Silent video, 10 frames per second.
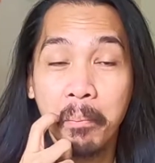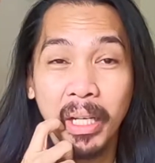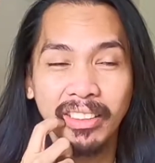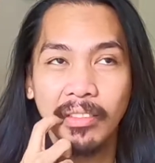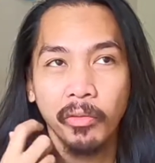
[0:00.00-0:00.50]

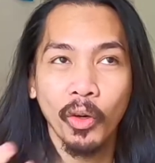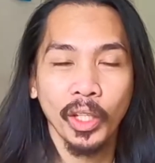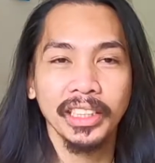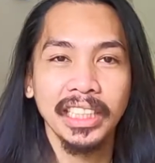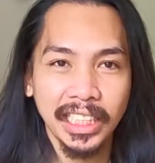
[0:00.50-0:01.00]
but of
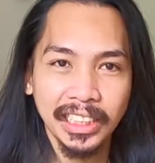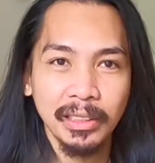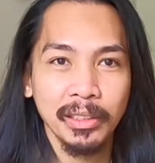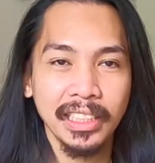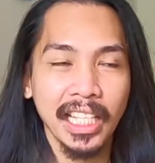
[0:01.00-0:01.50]
course they're
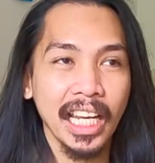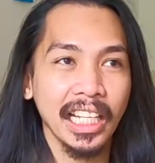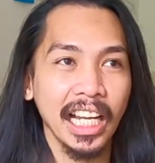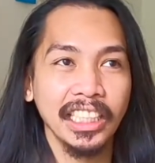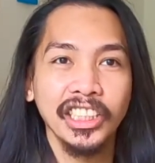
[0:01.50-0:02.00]
saying
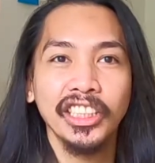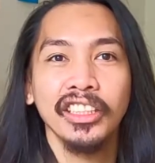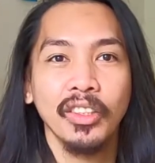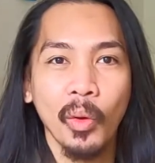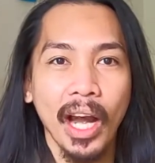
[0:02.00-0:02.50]
like
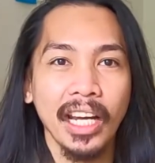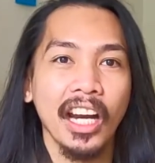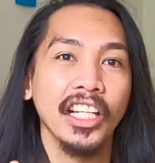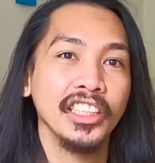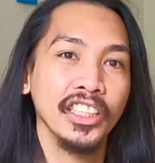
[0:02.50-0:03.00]
10 kwai
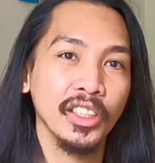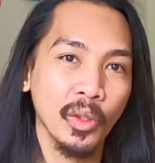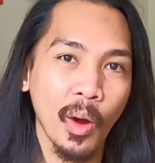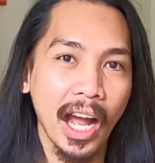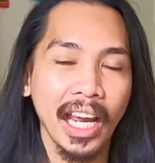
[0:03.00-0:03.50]
or 10
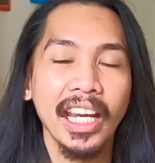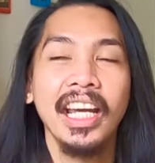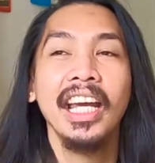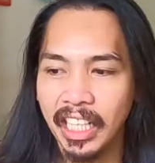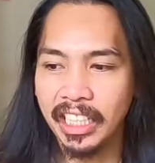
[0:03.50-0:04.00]
kwai.
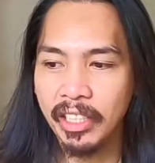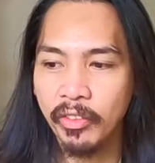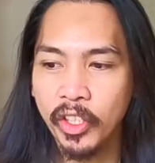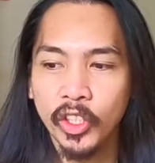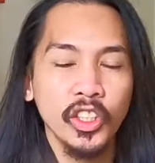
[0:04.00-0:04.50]
Like if
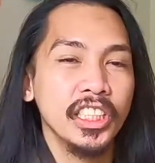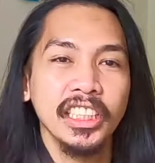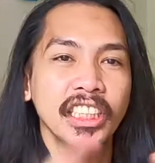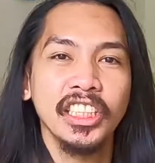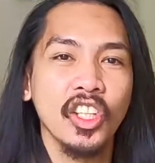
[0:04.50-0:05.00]
you're
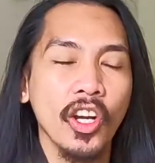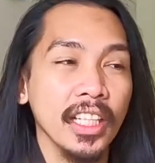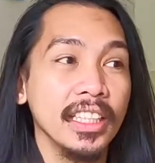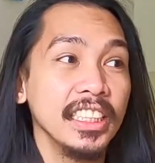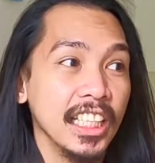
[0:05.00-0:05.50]
just
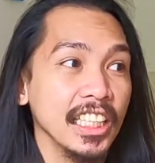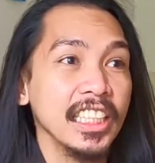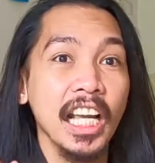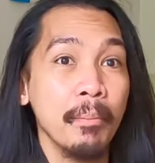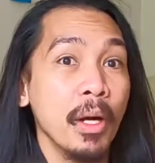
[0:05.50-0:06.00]

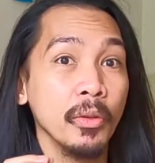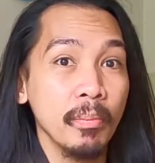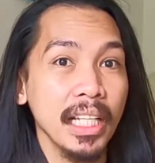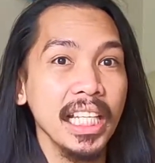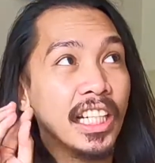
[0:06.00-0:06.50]
discussing about
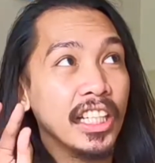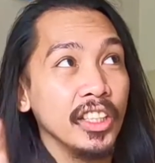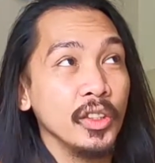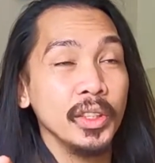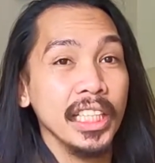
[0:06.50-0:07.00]
money, they're
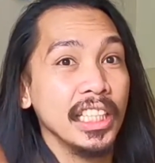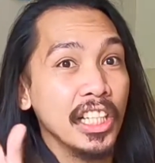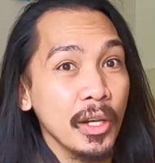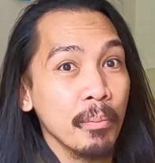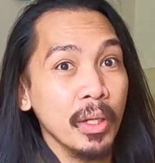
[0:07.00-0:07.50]
using the
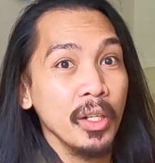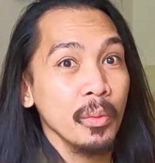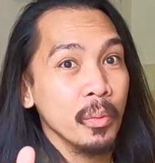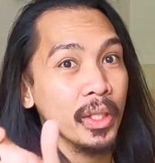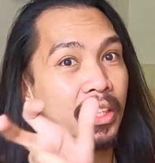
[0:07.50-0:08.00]
number
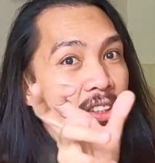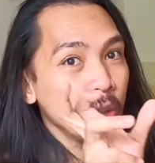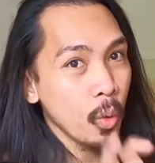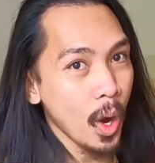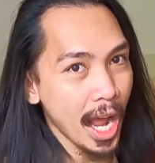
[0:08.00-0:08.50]
with
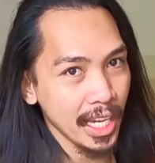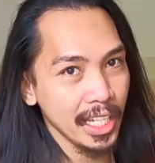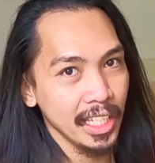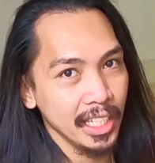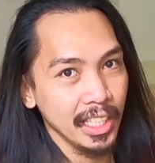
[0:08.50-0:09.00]
kwai.
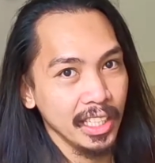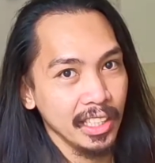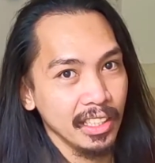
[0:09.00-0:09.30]
If